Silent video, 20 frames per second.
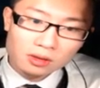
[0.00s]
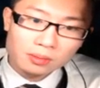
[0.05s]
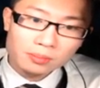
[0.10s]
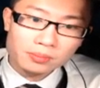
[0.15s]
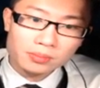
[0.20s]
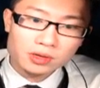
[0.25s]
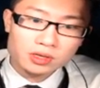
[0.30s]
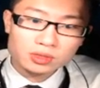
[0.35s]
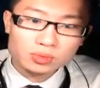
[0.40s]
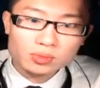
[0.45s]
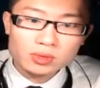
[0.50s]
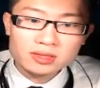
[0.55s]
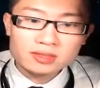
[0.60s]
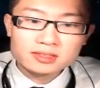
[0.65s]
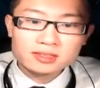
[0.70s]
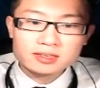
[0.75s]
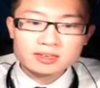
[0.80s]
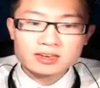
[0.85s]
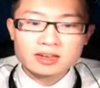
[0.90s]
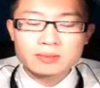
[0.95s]
There's once
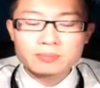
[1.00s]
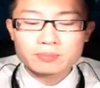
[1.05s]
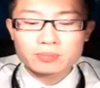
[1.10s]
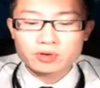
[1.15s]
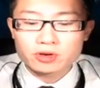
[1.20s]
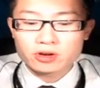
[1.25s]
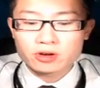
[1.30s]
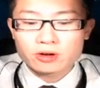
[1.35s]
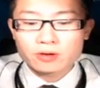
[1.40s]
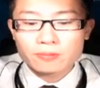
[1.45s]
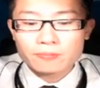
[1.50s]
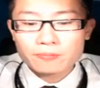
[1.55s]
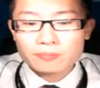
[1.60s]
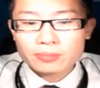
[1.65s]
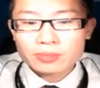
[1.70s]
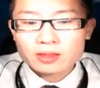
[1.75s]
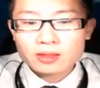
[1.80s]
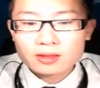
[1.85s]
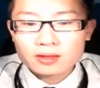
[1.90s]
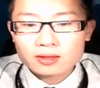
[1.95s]
a number
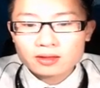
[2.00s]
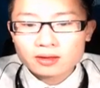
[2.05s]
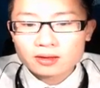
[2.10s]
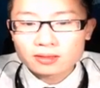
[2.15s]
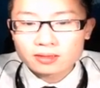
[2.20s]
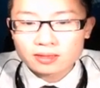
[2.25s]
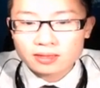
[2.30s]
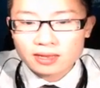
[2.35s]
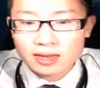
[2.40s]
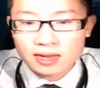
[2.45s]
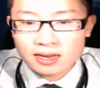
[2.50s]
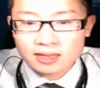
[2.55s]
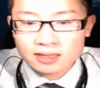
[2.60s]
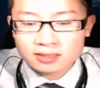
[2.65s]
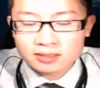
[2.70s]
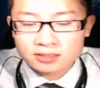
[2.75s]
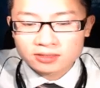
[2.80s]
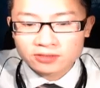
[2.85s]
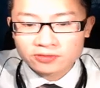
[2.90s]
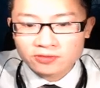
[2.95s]
that is
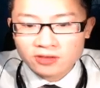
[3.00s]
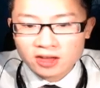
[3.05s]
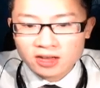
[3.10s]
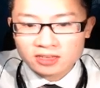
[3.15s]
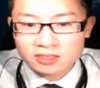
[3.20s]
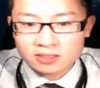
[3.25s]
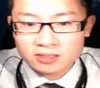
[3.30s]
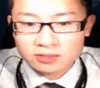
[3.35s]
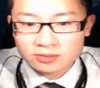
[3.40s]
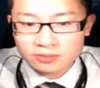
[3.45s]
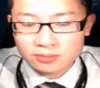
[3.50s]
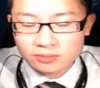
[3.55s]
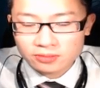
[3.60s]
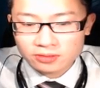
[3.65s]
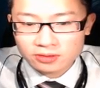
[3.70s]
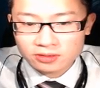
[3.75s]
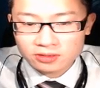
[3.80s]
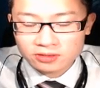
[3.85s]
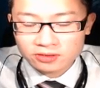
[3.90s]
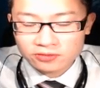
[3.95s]

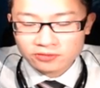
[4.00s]
modulus